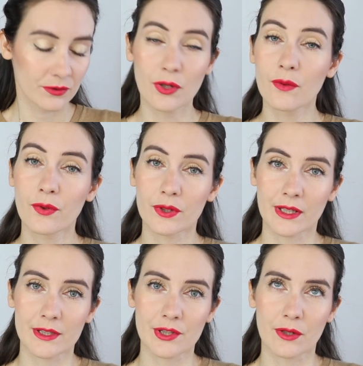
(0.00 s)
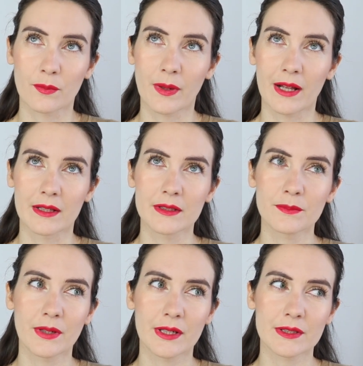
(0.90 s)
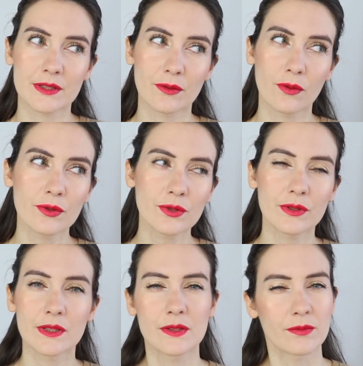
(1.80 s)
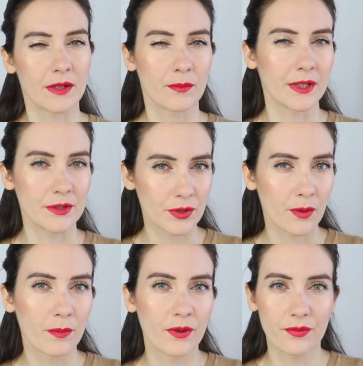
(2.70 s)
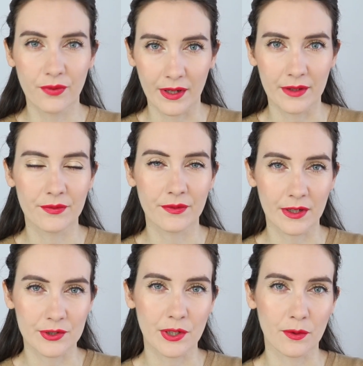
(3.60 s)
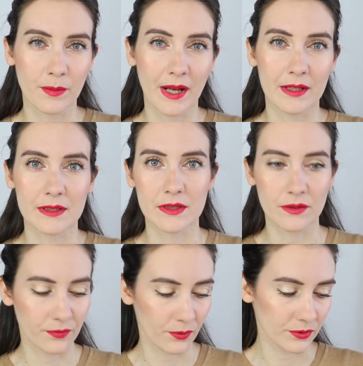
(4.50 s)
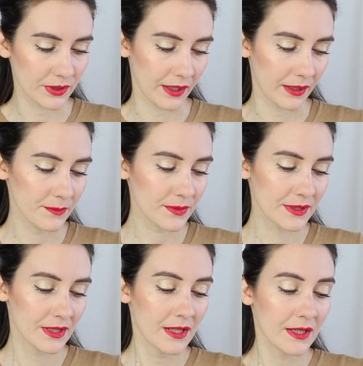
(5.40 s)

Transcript: Tom Ford eyeshadow palette, but also this is one of my top five eyeshadow palettes of all times,